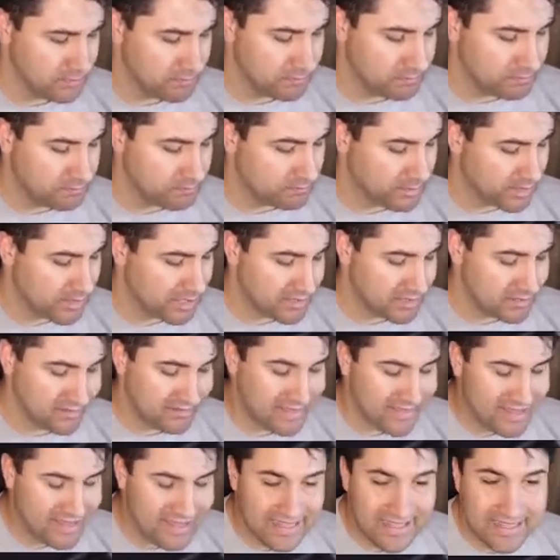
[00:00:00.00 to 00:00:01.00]
But
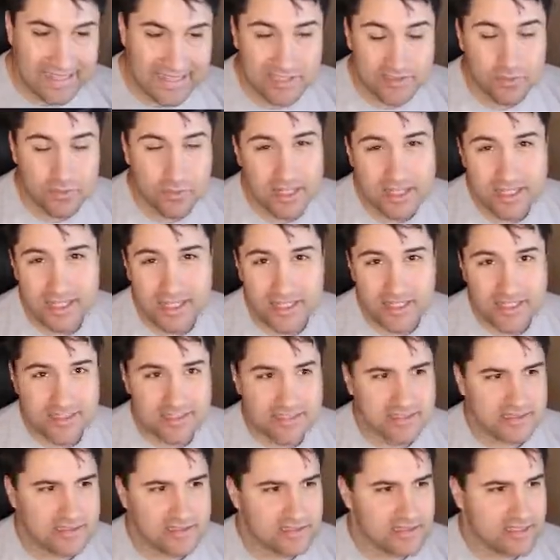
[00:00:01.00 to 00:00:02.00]
it is what it
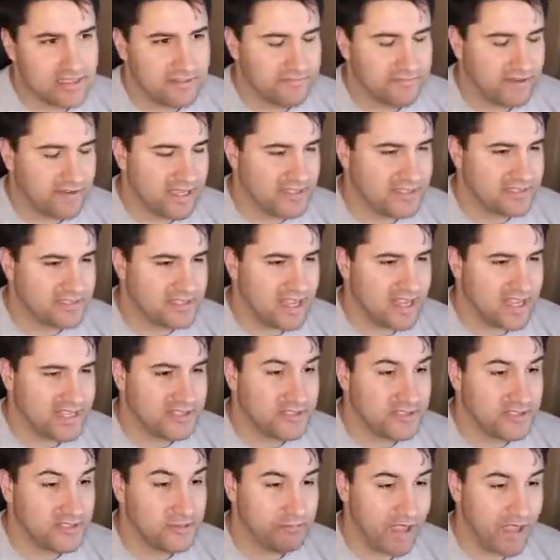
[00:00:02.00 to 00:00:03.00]
is. If I decide
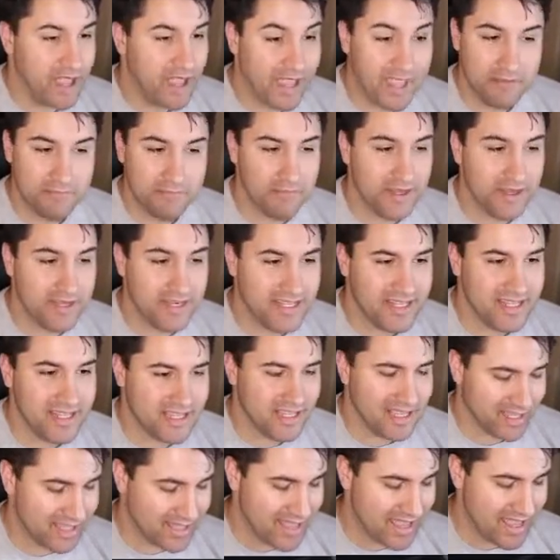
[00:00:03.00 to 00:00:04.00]
to pay money
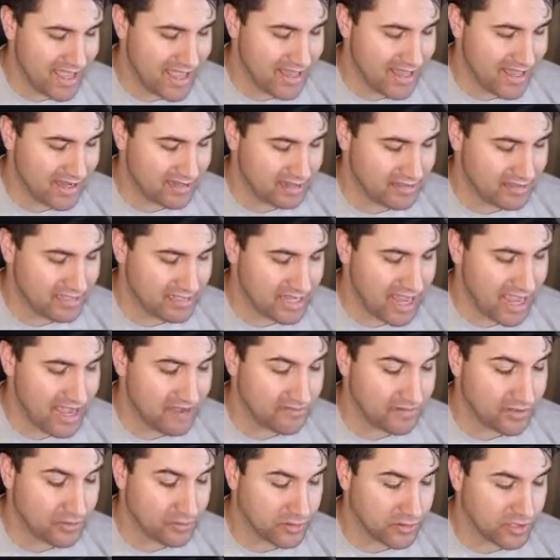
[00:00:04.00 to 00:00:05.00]
again to have
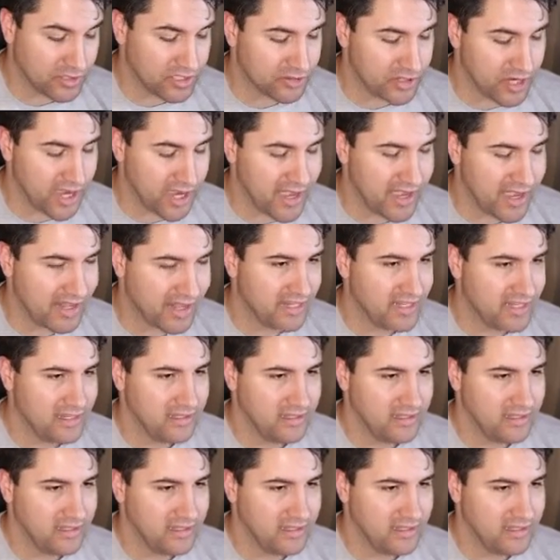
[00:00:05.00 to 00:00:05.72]
it regraded